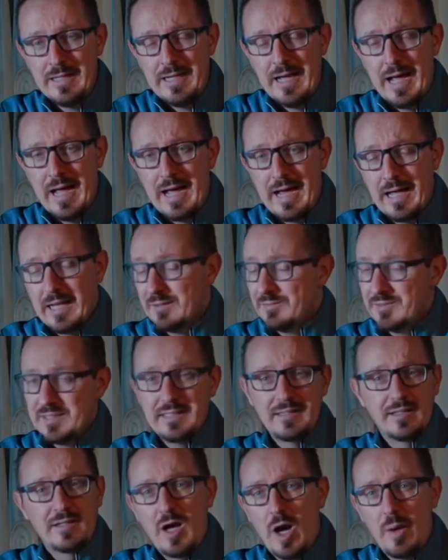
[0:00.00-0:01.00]
and I've seen
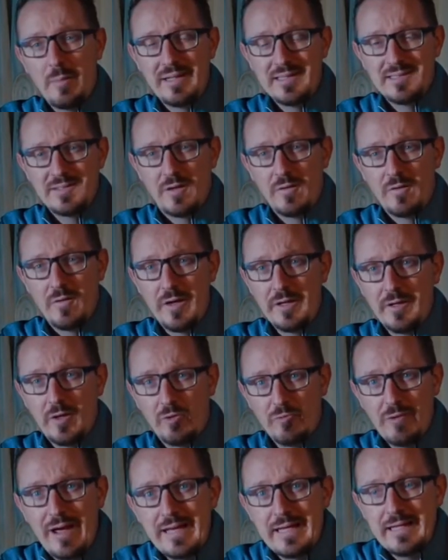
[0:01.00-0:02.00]
the comments online
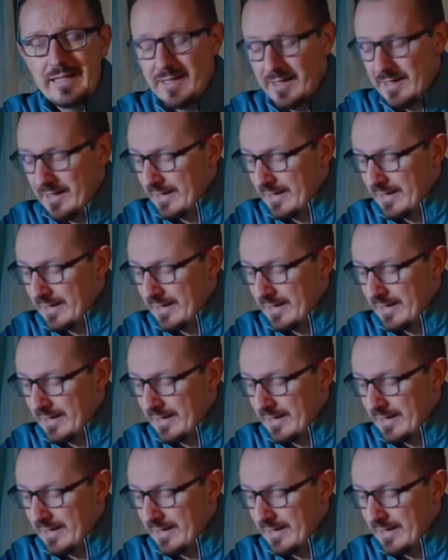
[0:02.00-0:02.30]
already,